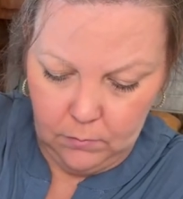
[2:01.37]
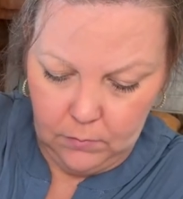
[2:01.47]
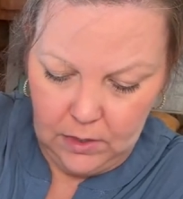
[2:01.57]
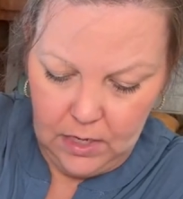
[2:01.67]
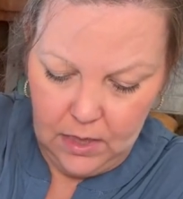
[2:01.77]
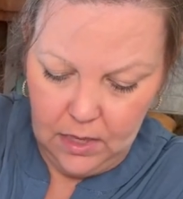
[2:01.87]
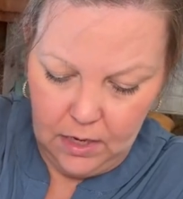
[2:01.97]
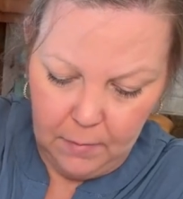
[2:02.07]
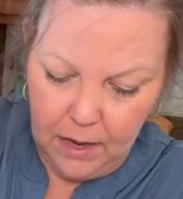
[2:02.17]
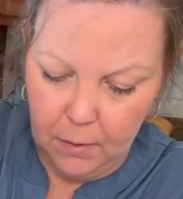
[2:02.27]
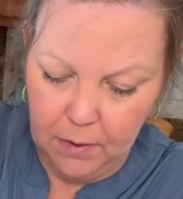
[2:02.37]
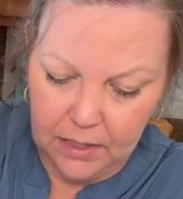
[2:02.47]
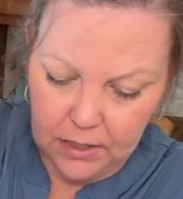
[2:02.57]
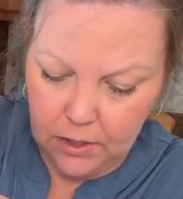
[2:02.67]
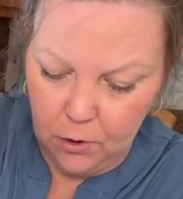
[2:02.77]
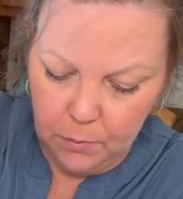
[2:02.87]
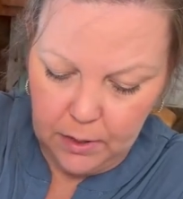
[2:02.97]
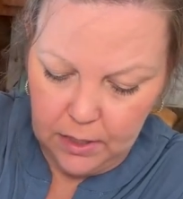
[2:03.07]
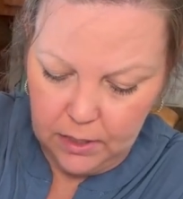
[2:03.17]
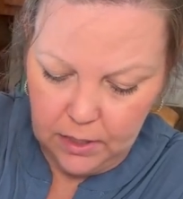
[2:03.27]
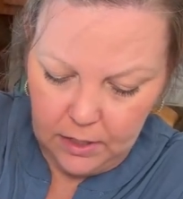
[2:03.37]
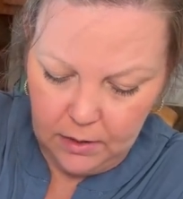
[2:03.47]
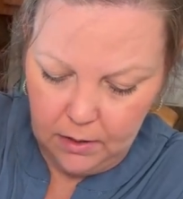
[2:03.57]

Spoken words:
didn't think about it being so big that it